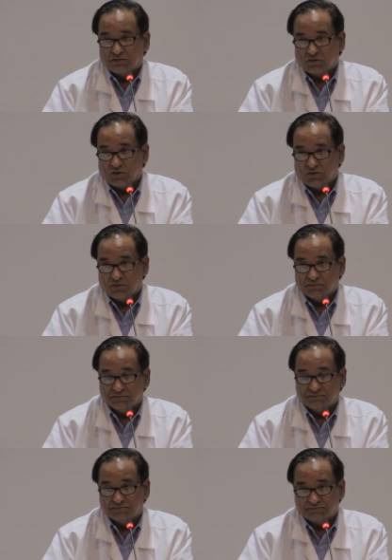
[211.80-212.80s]

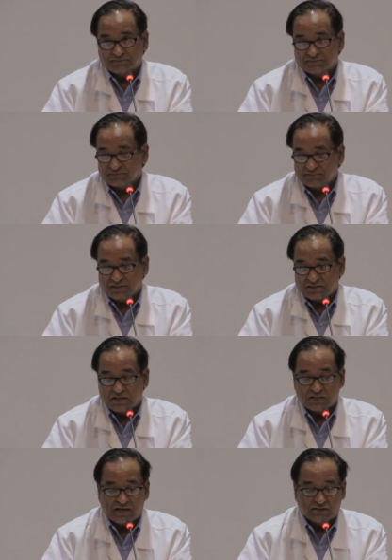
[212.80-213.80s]
So
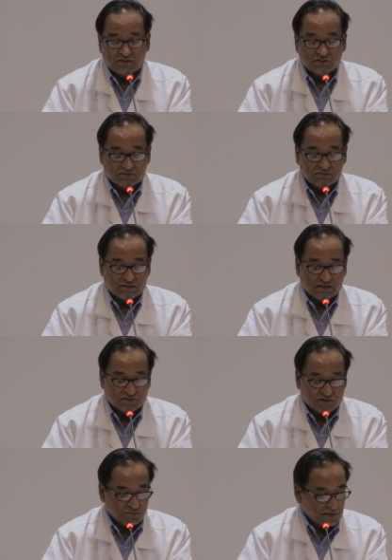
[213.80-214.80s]
that, that's that's
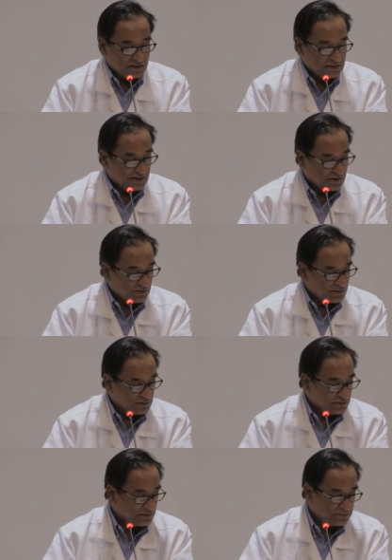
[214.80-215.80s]
sort of my take on
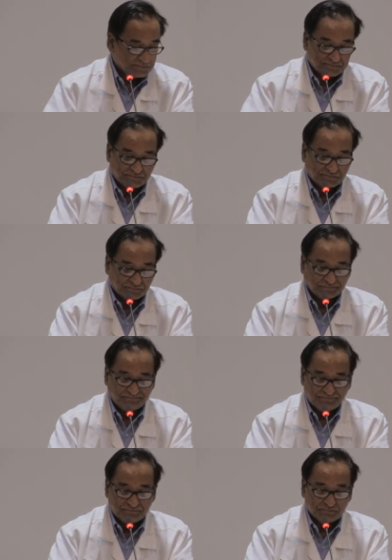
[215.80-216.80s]

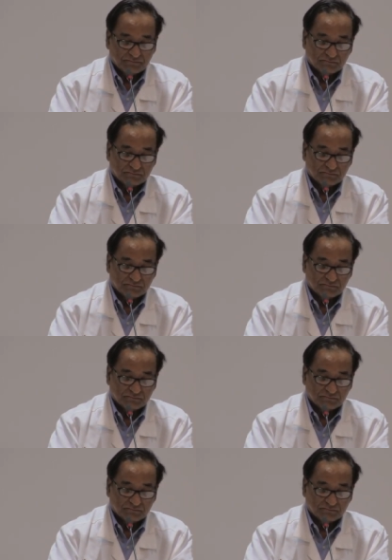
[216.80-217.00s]
this.